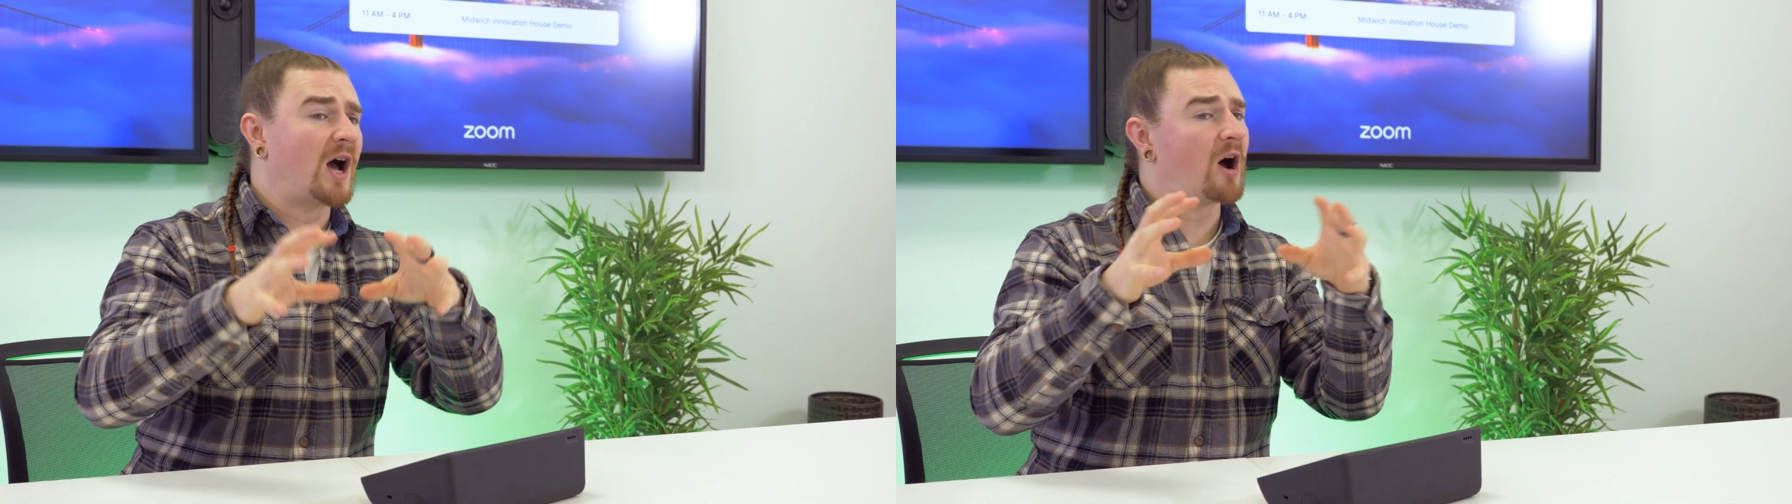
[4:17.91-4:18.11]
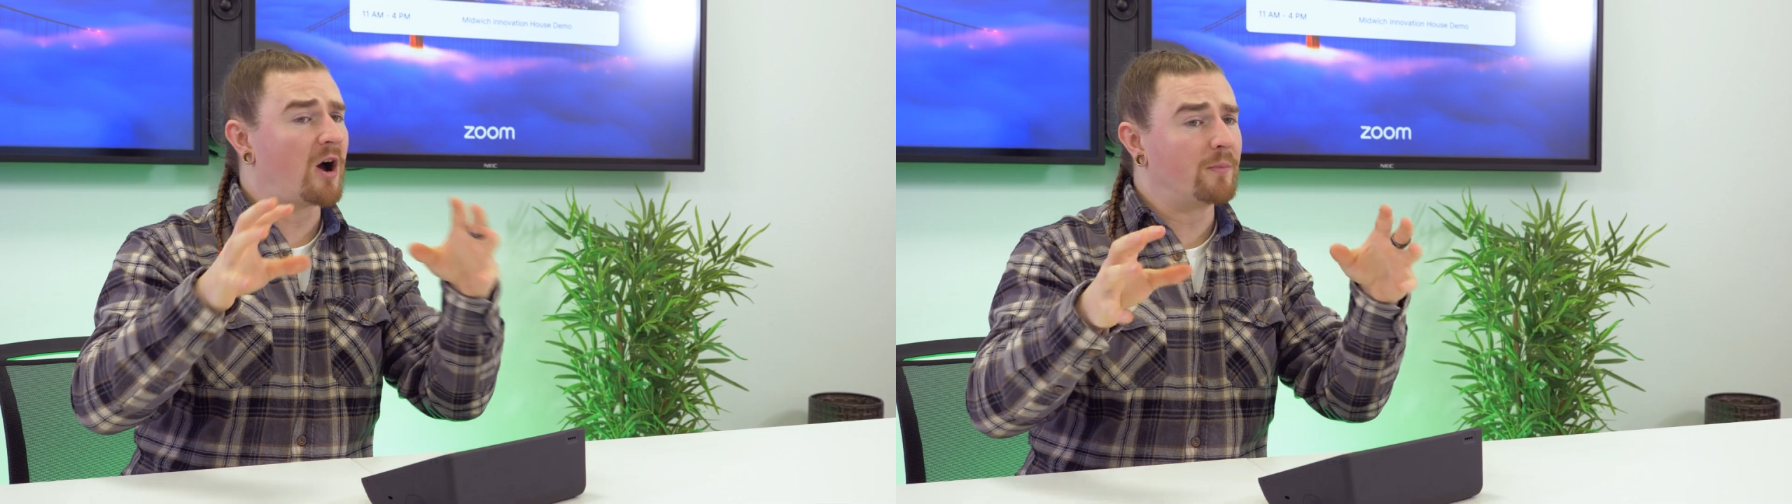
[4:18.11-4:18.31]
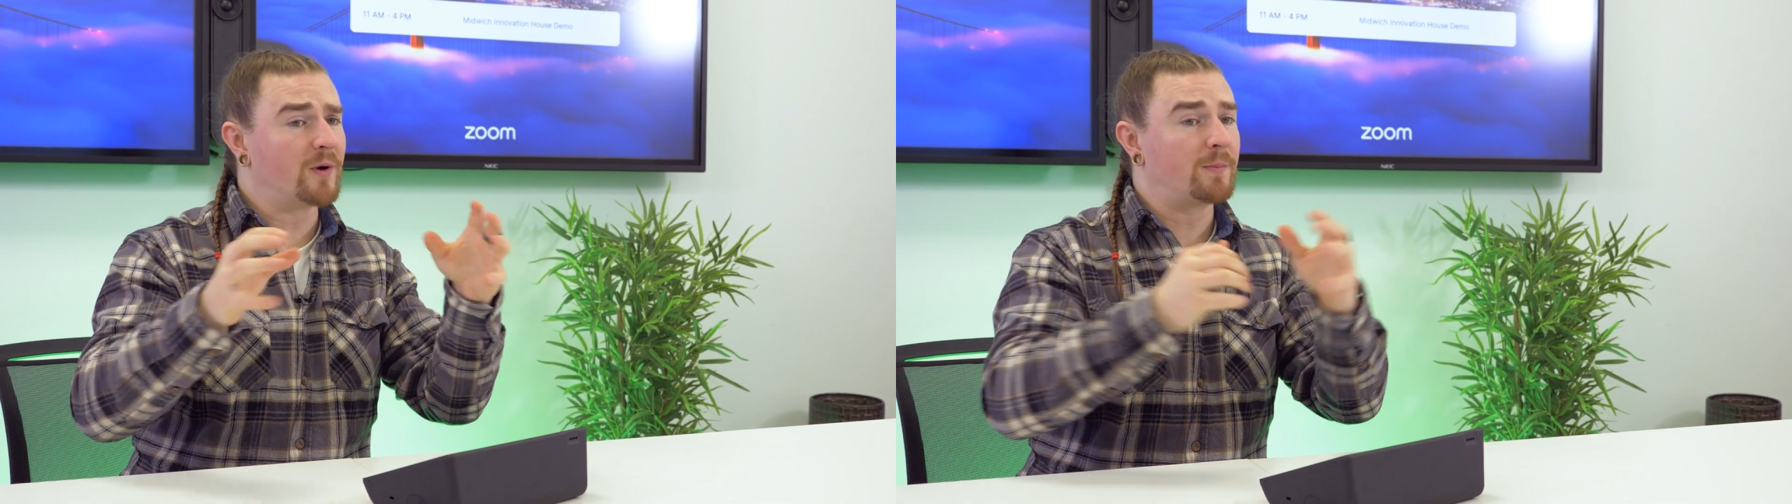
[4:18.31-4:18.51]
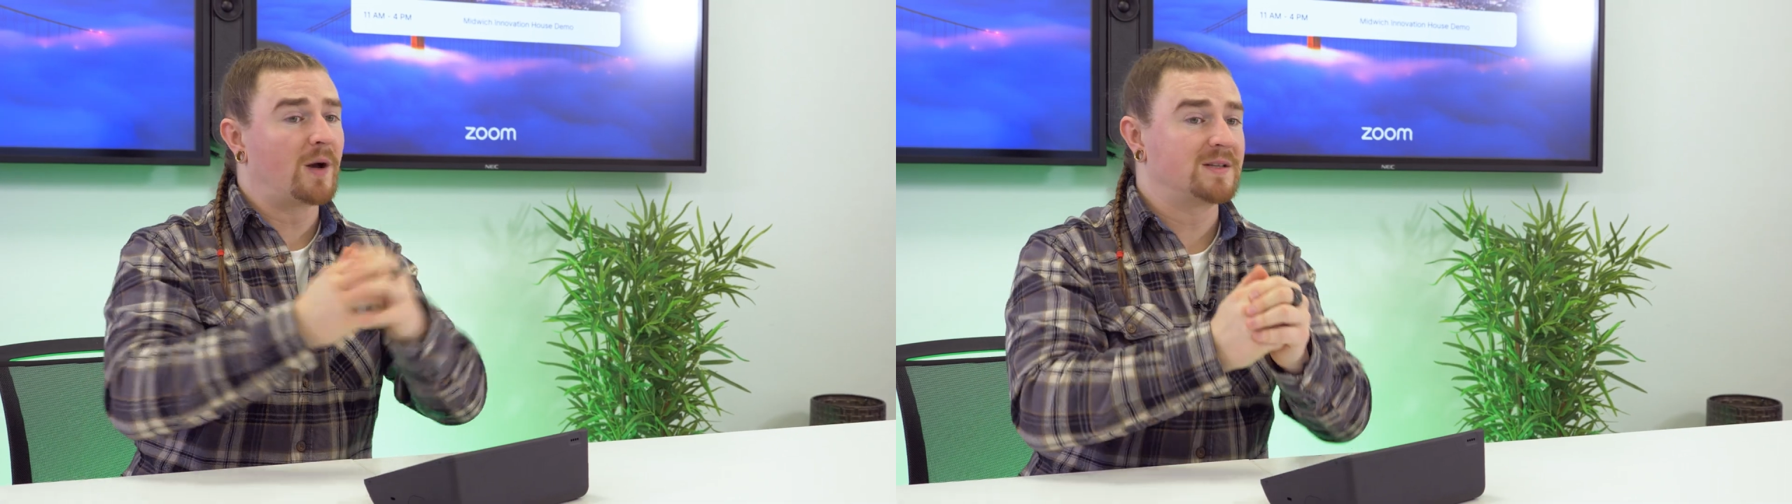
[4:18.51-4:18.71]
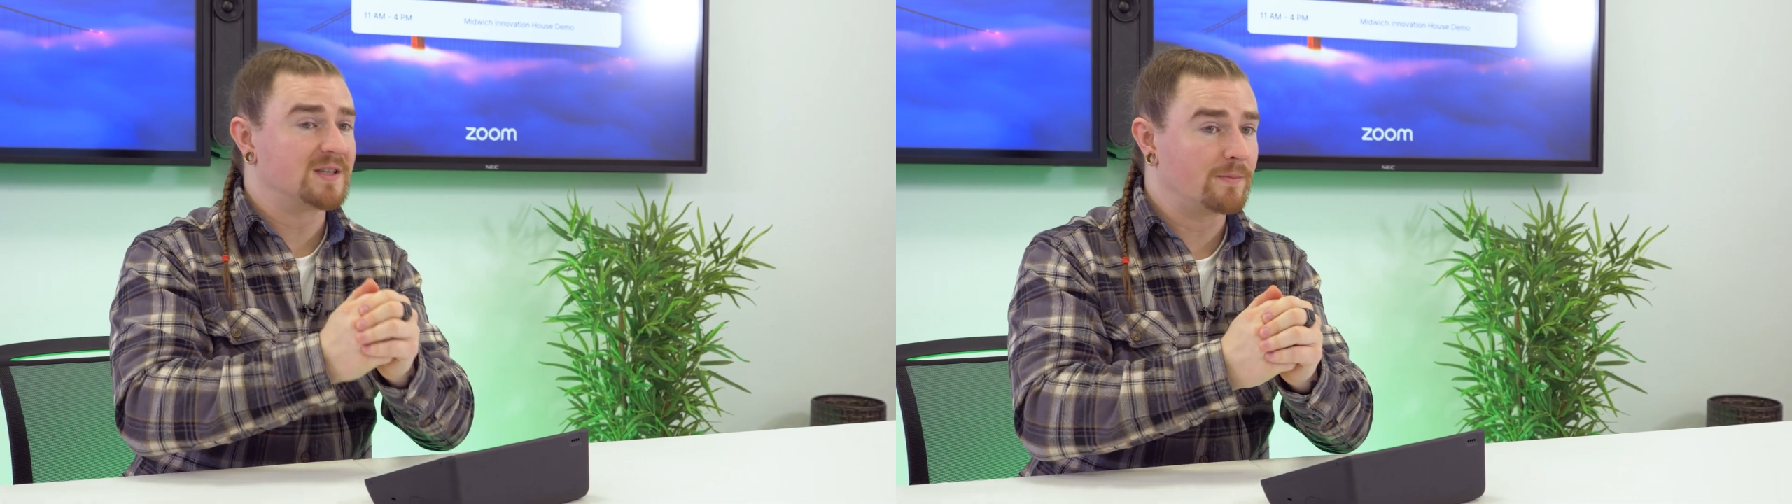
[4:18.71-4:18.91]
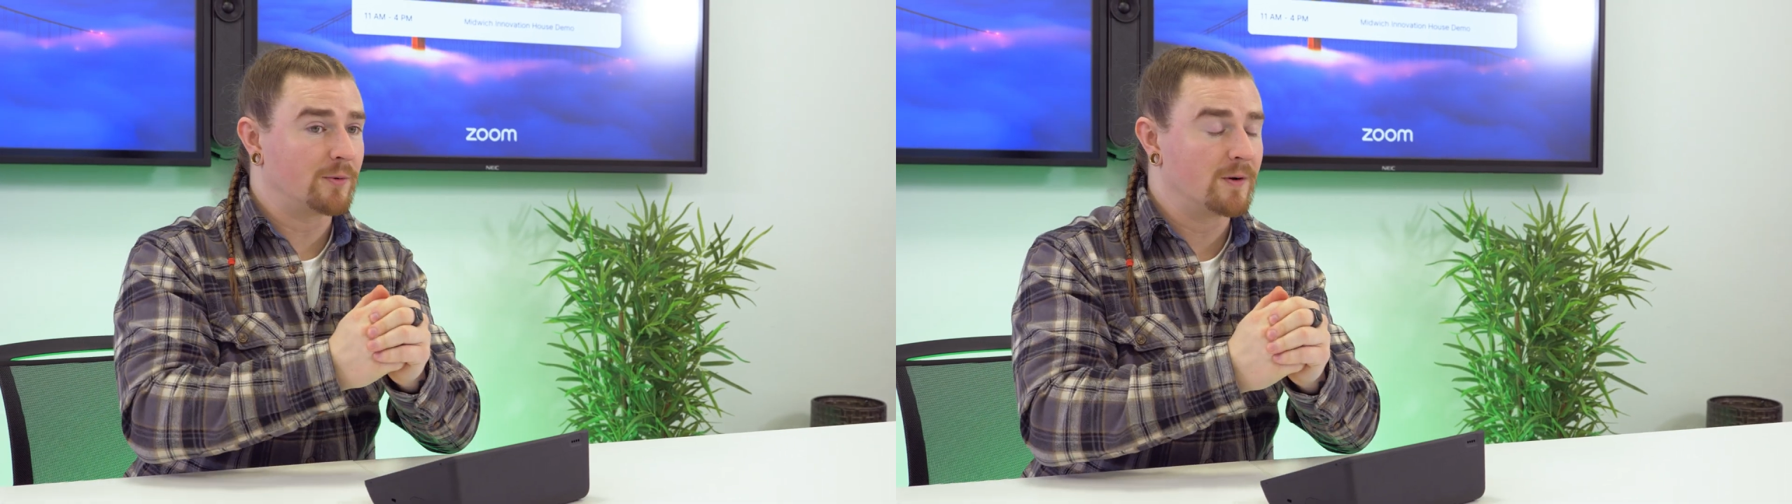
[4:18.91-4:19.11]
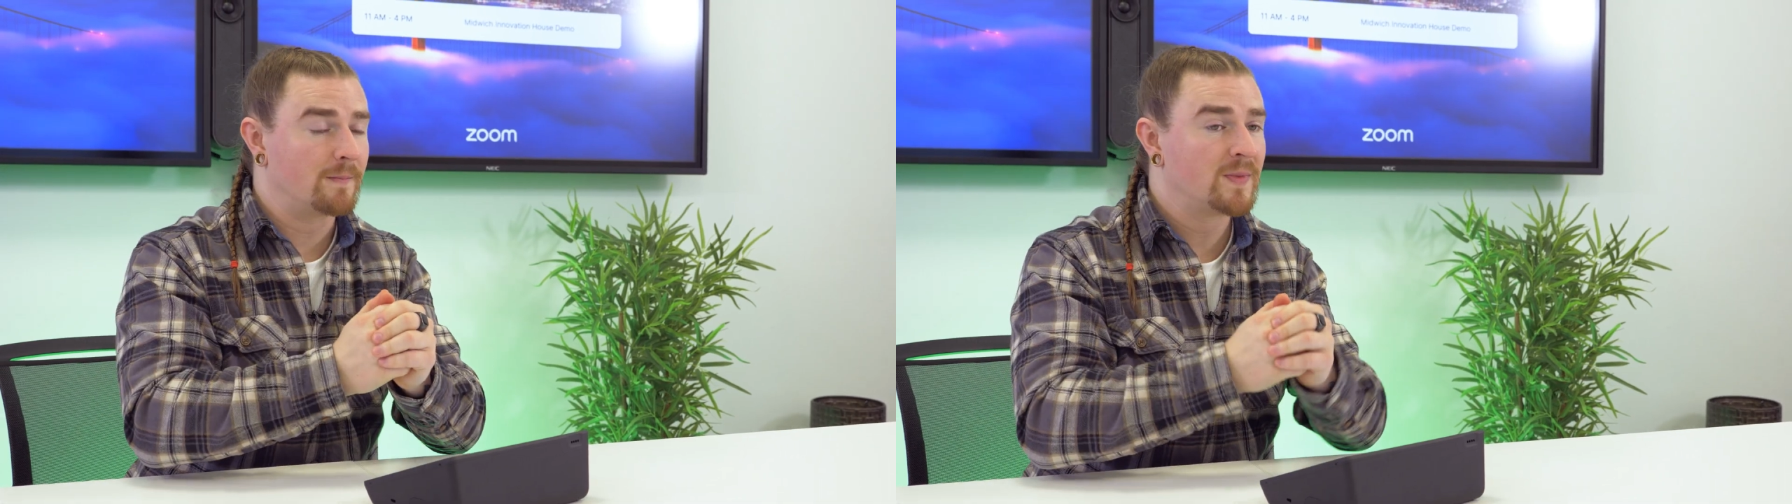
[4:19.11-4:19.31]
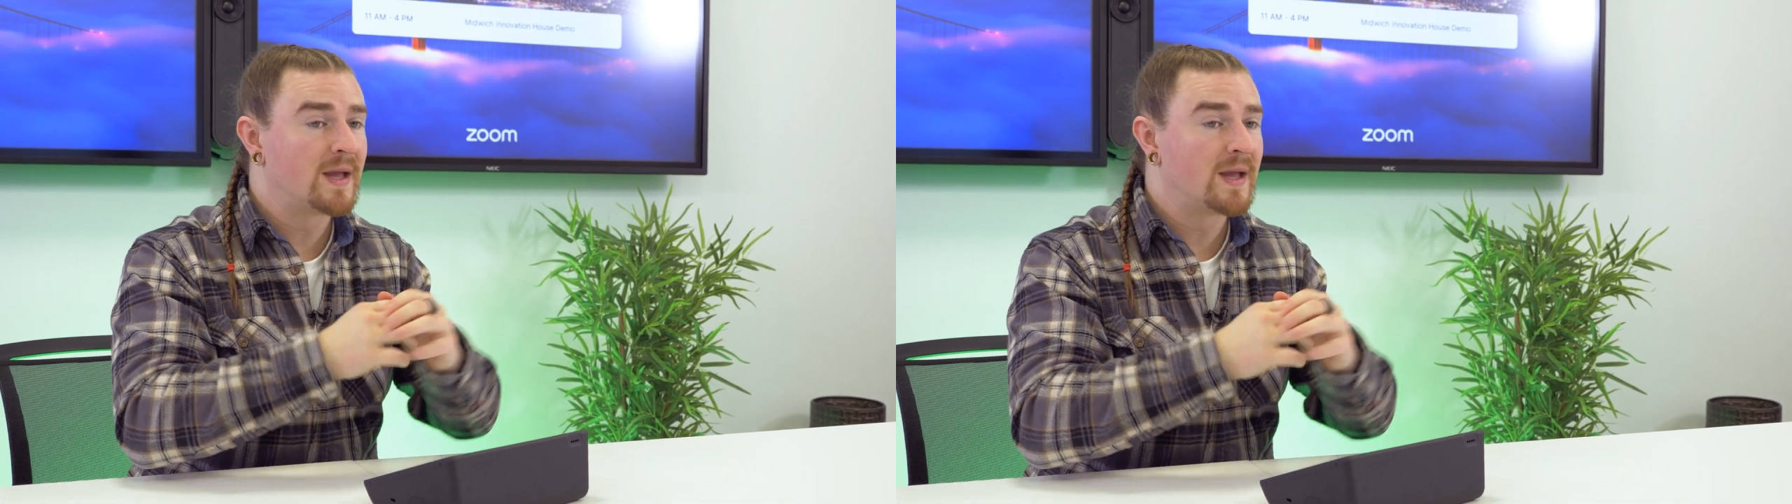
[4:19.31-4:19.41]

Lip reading: a hybrid participant.